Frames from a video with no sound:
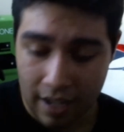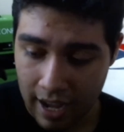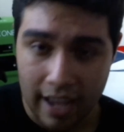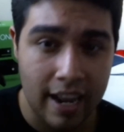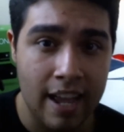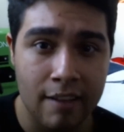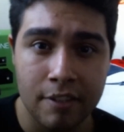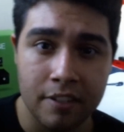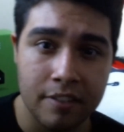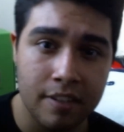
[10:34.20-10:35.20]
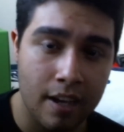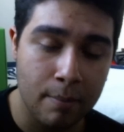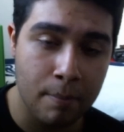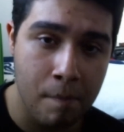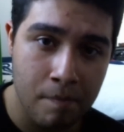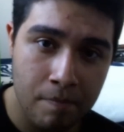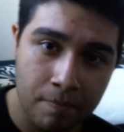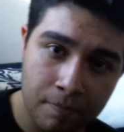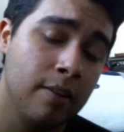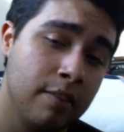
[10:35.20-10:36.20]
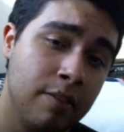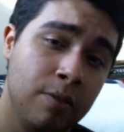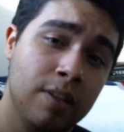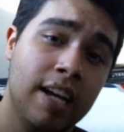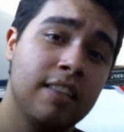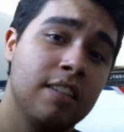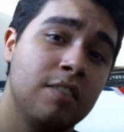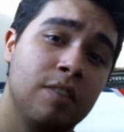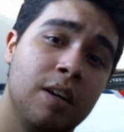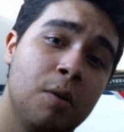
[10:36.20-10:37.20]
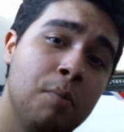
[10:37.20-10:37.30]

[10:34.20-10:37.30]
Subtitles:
and I have a good time. If you like this video,